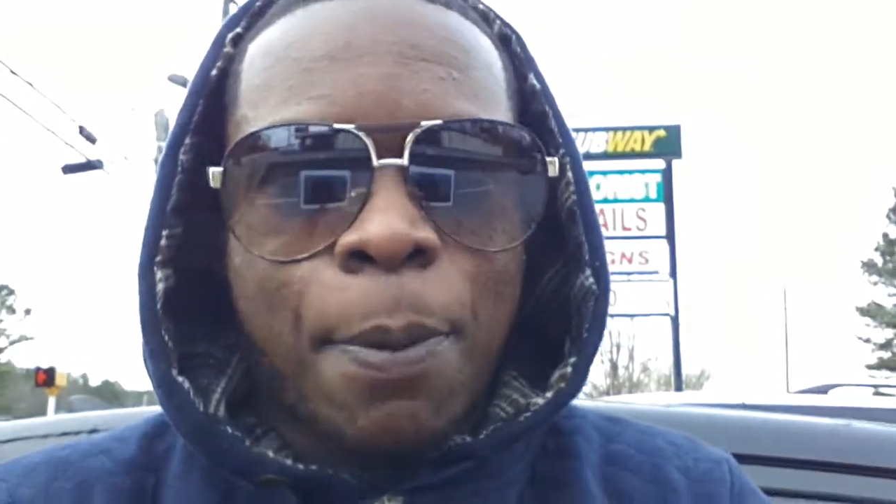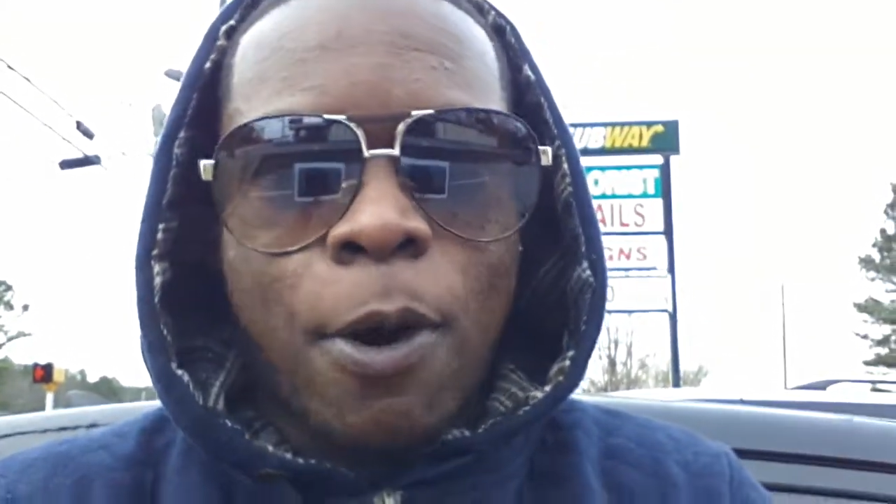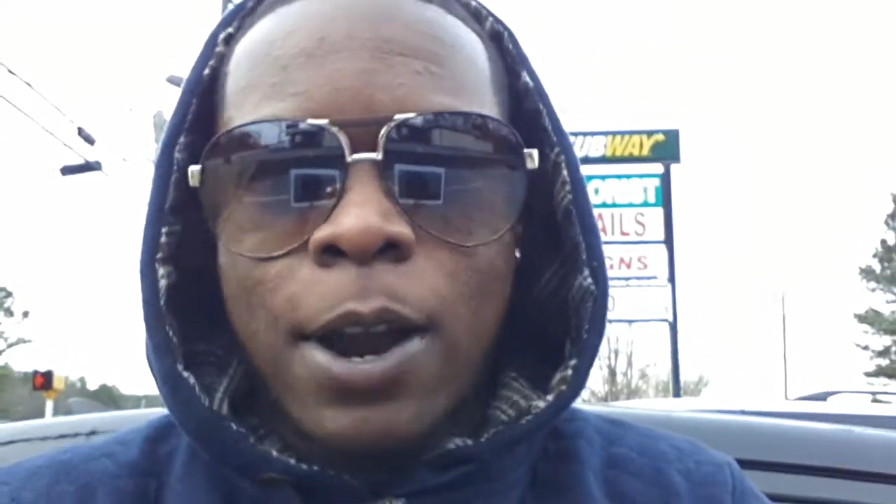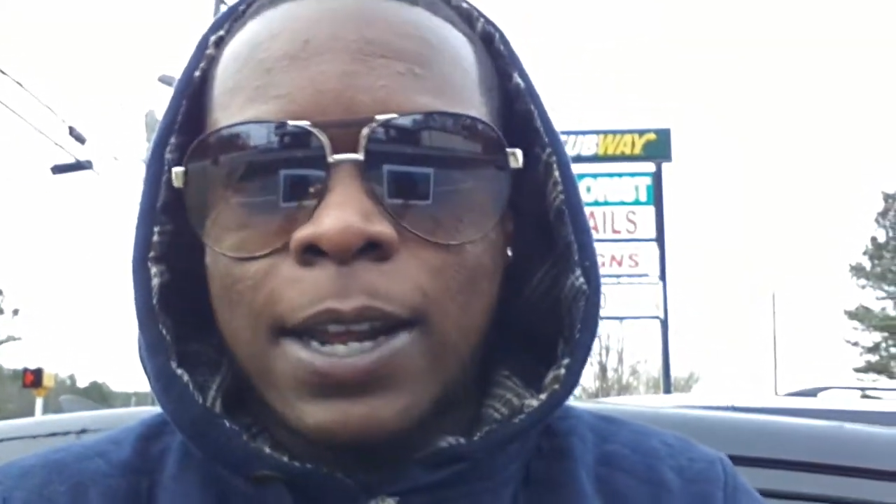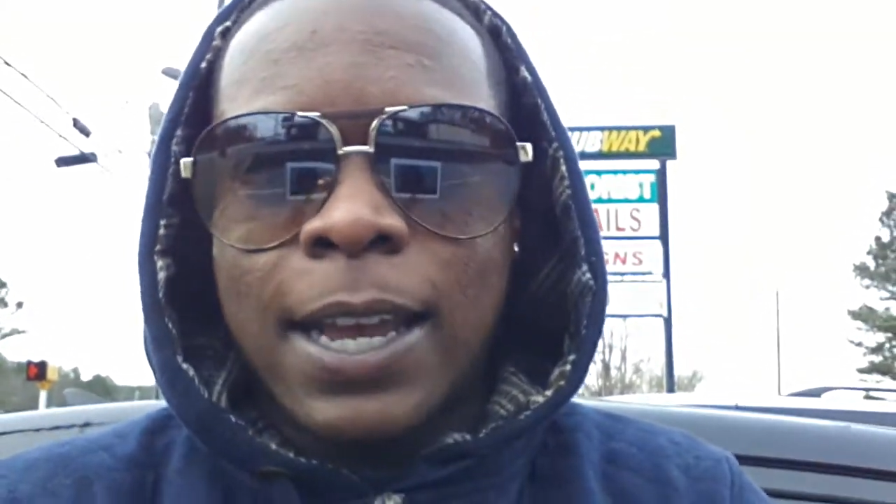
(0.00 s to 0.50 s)

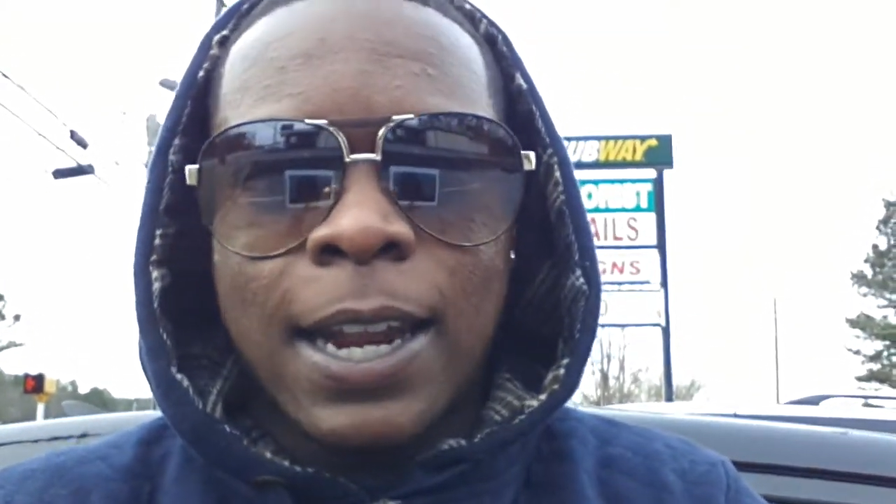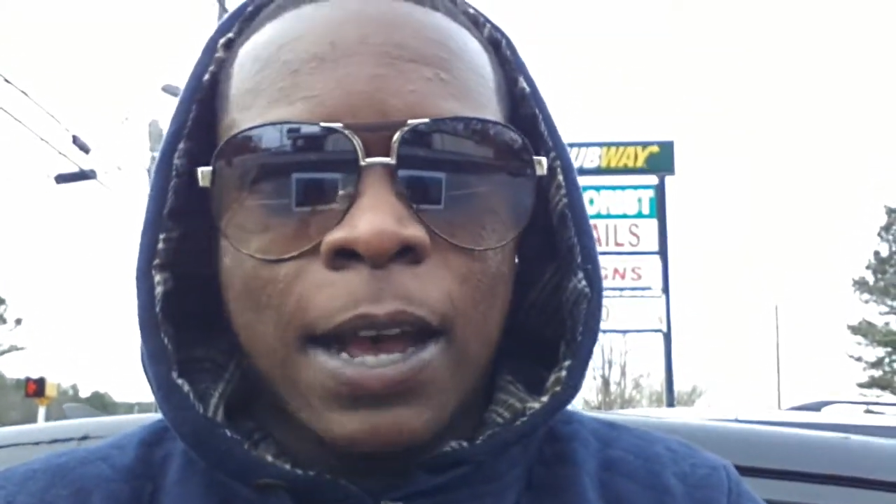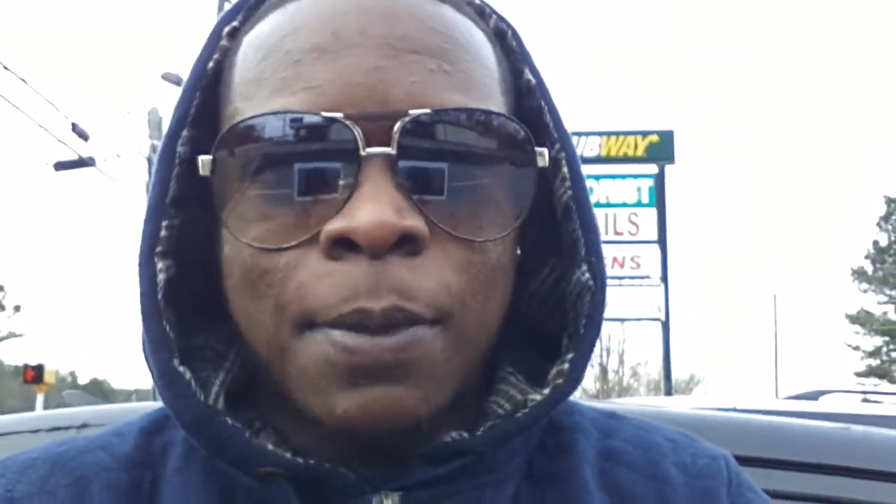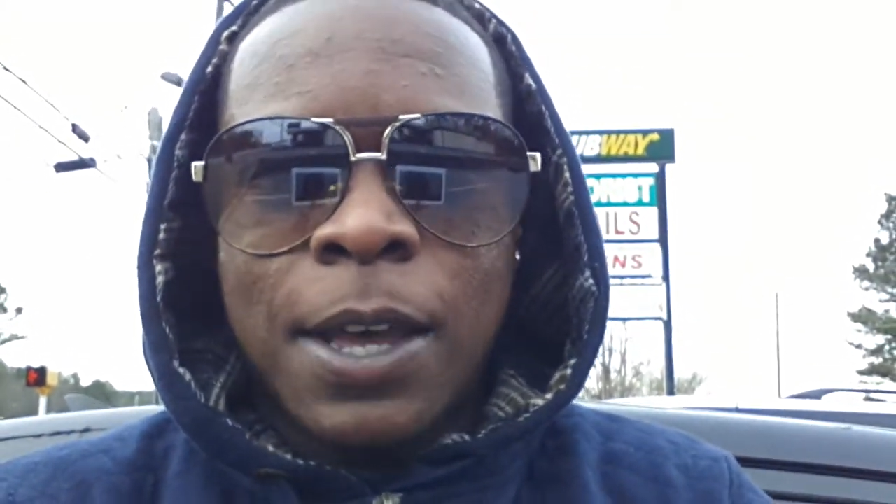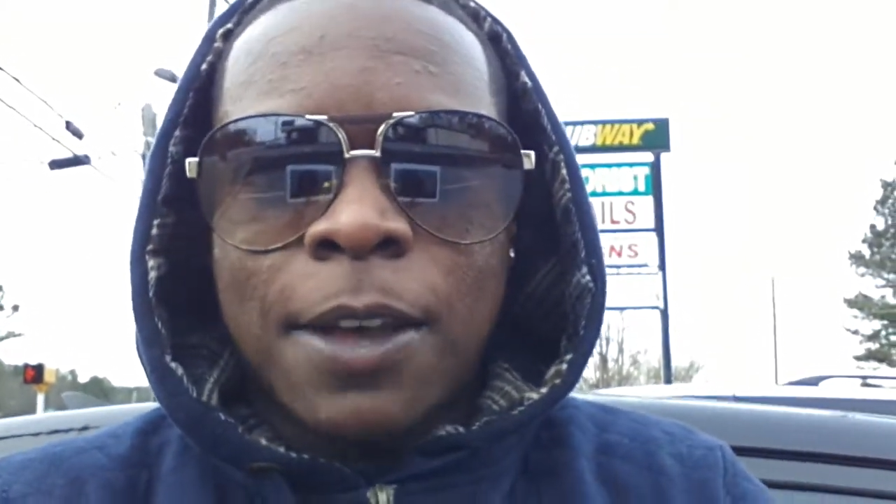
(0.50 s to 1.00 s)
party it
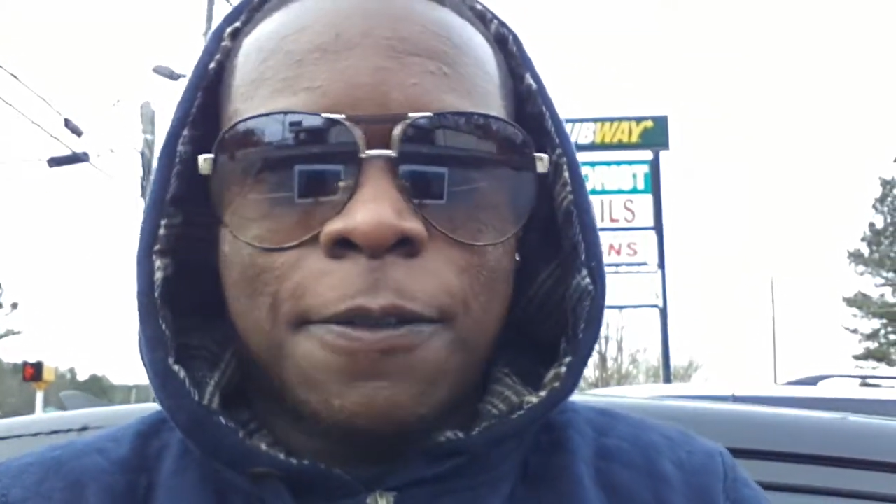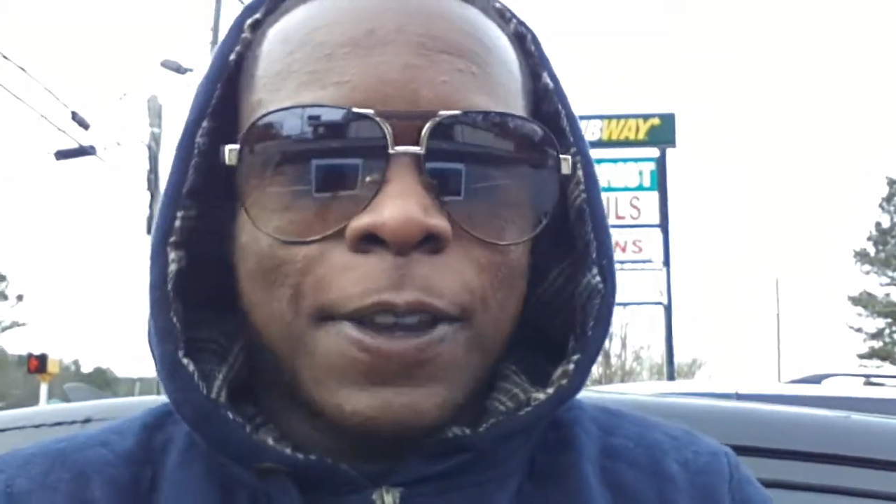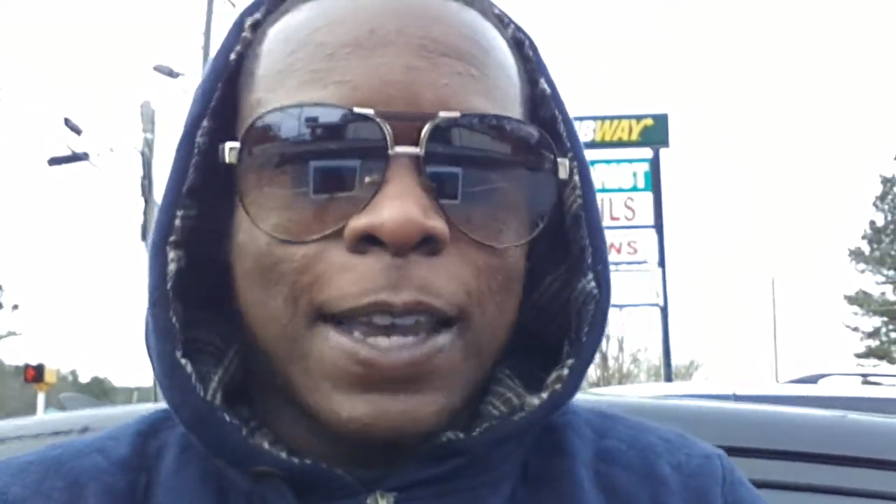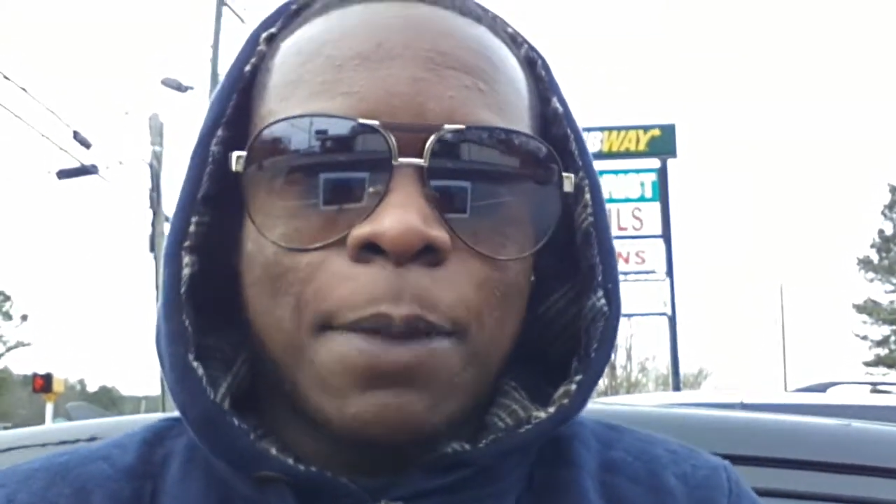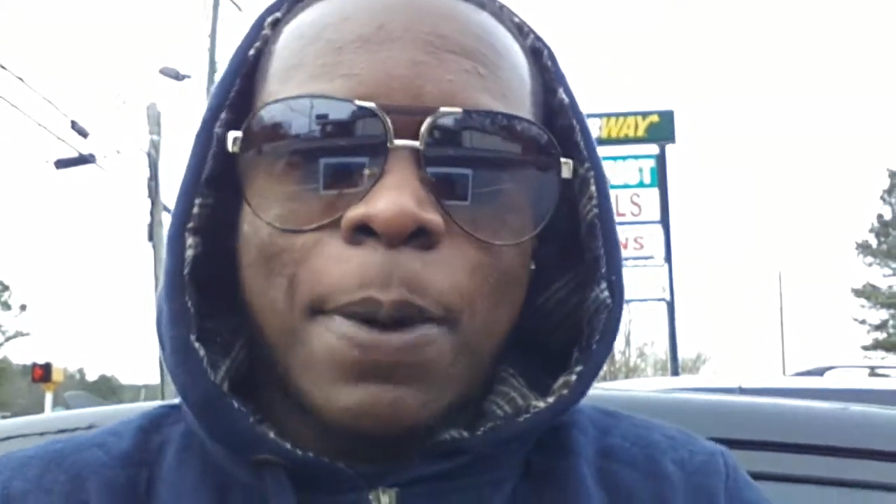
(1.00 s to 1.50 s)
up, forget